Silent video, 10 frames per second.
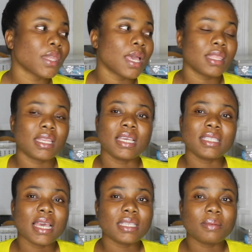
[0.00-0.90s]
The
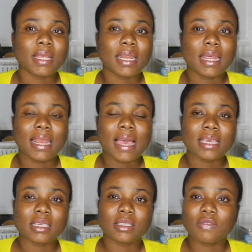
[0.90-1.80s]
next item that I
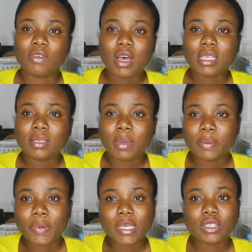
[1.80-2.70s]
like is of course my
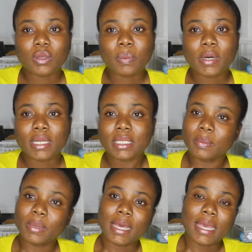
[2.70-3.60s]
Presto pot,
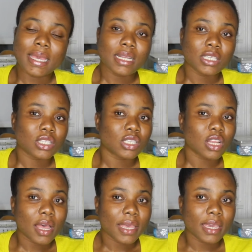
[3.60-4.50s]
but it is
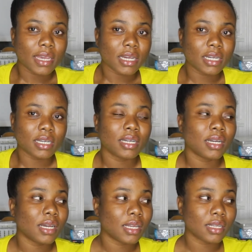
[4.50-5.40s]
not here.
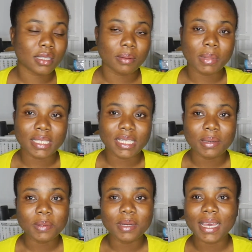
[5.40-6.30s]
It is on my
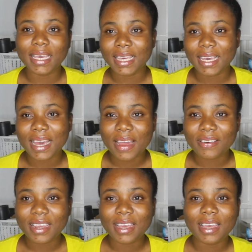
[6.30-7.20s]
table. I can
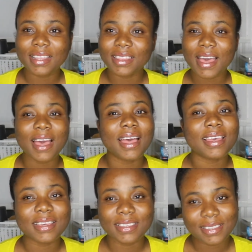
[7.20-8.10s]
carry it. That
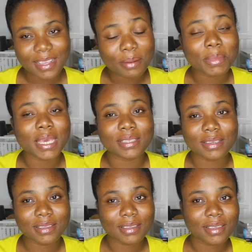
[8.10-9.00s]
is
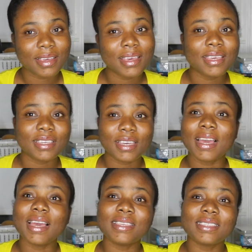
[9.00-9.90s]
amazing, you
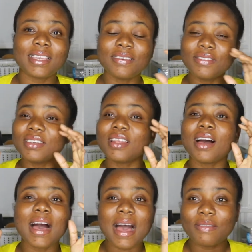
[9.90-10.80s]
guys. If you
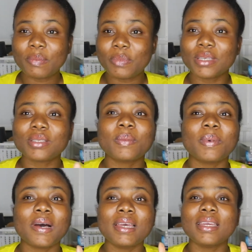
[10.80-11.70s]
don't have a Presto
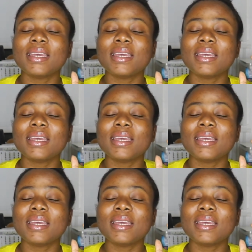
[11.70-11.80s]
pot,